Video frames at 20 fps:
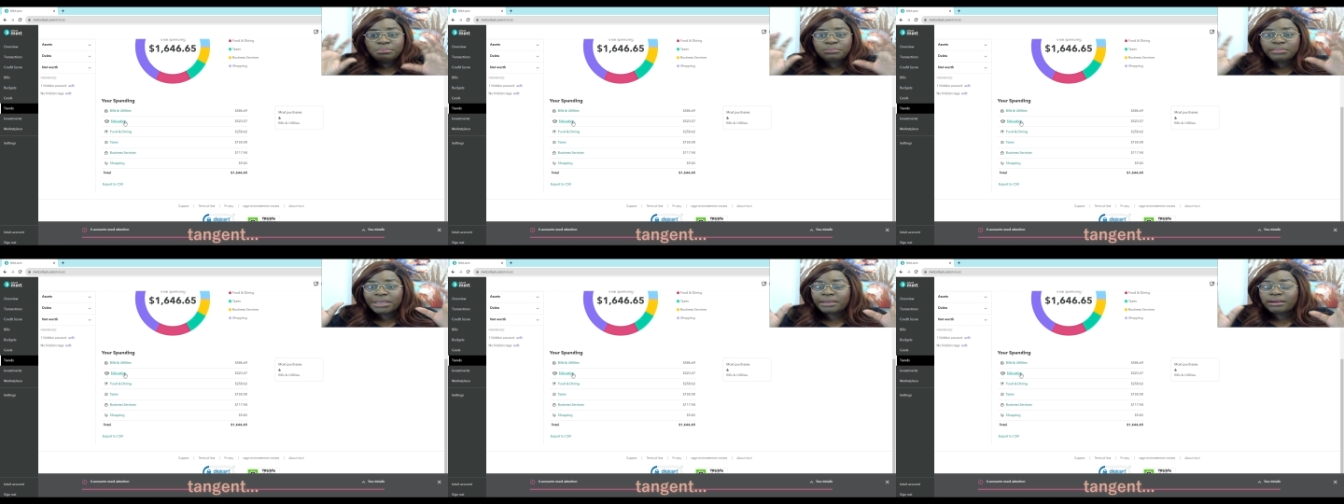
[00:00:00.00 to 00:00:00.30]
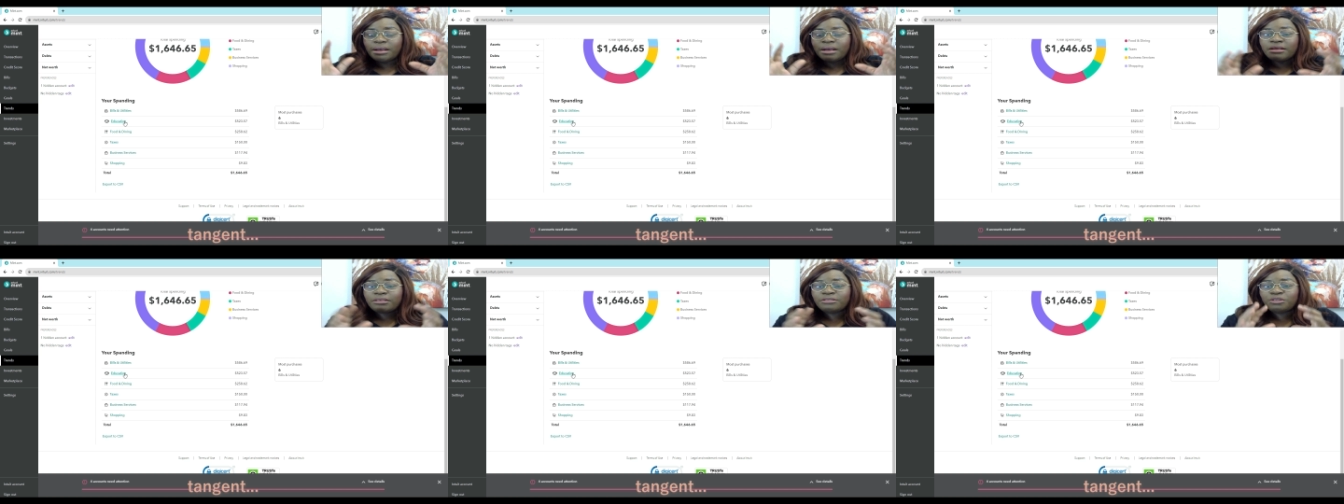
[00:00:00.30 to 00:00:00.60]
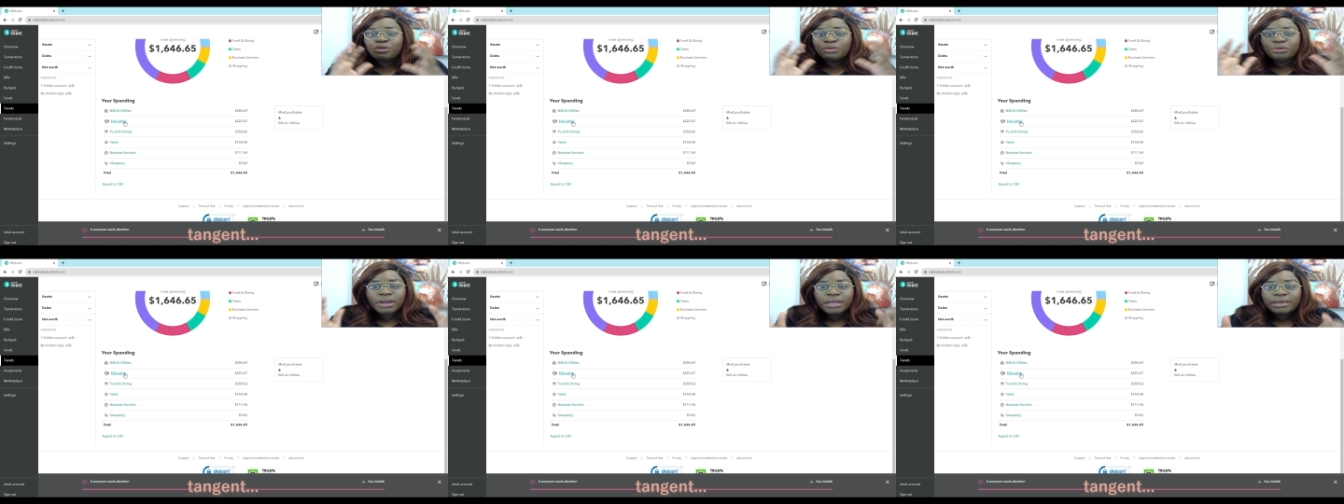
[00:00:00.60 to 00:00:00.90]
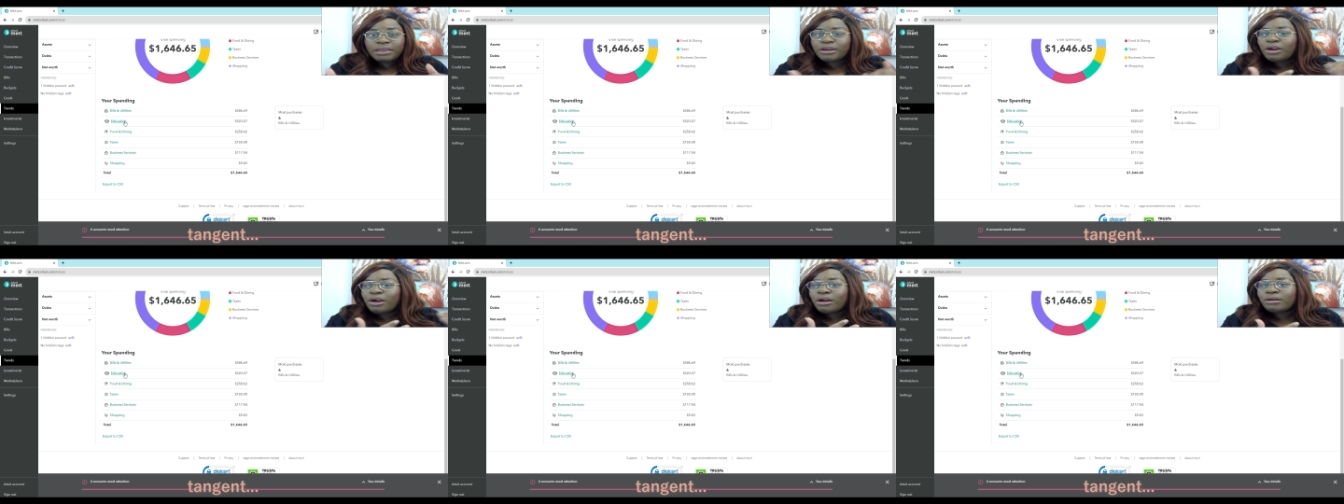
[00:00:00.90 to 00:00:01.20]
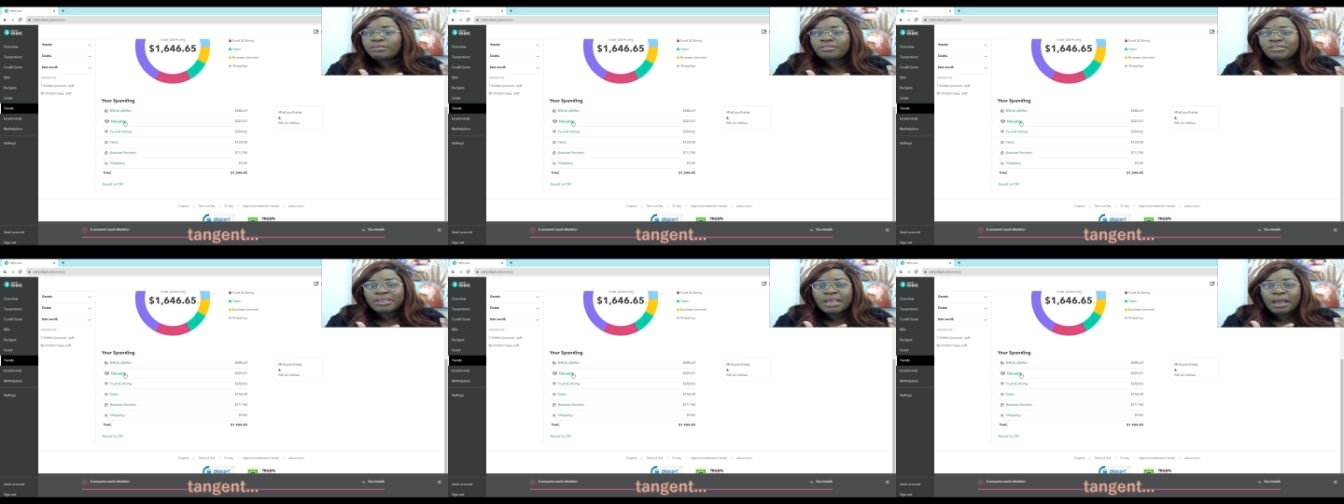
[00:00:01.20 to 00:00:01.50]
because credit
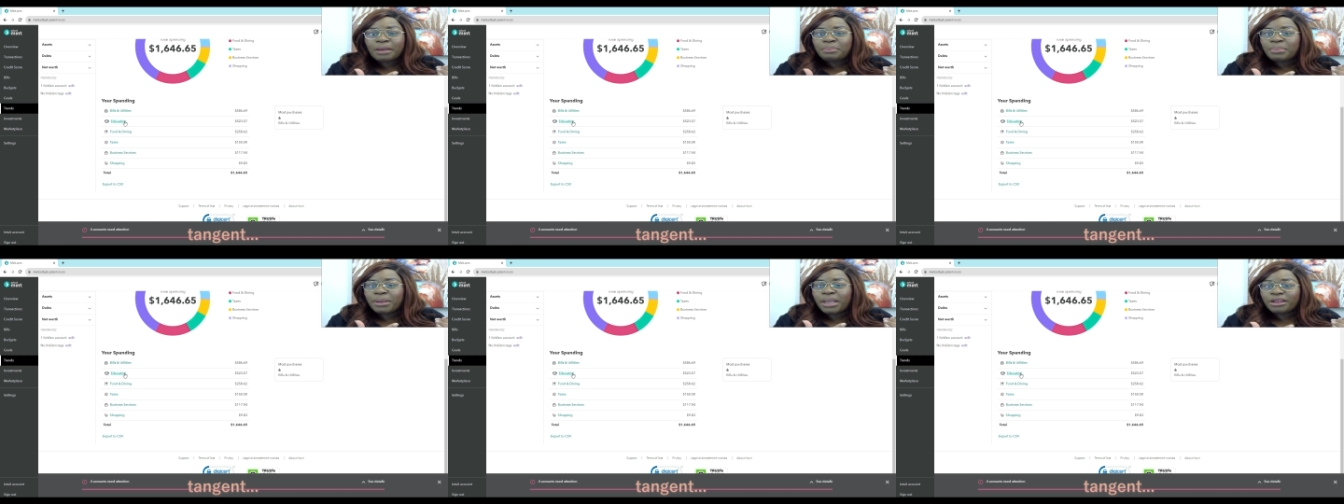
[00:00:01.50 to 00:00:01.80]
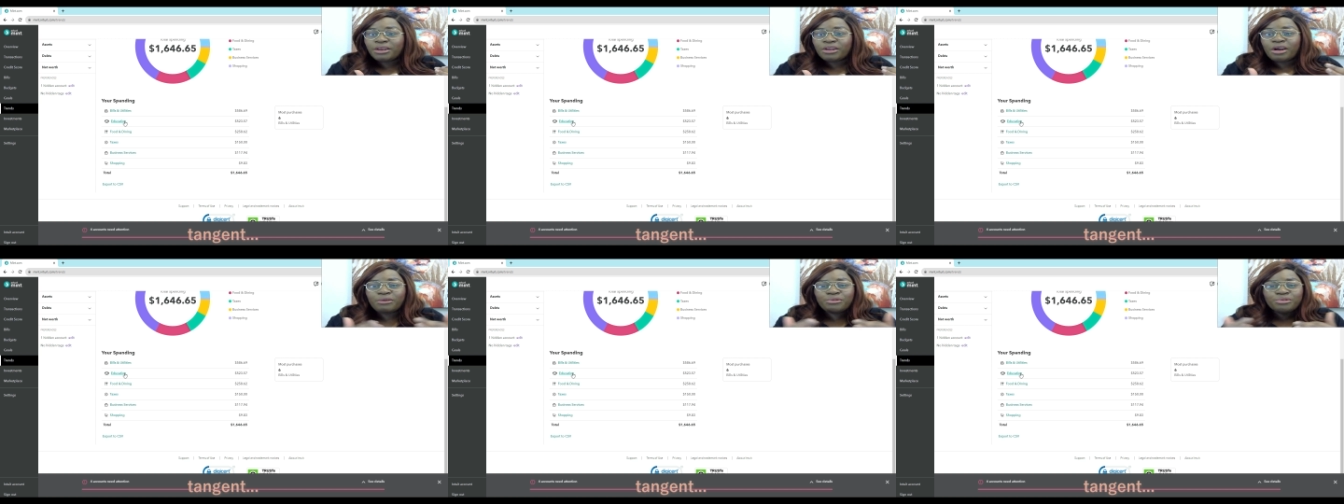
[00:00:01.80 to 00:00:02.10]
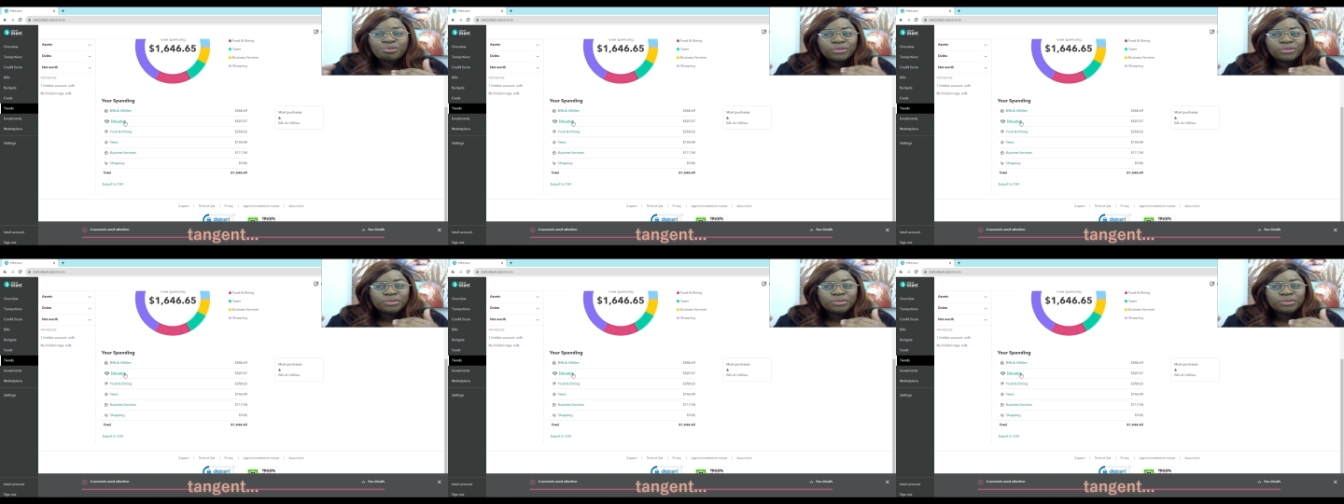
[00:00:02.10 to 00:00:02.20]
cards got paid off.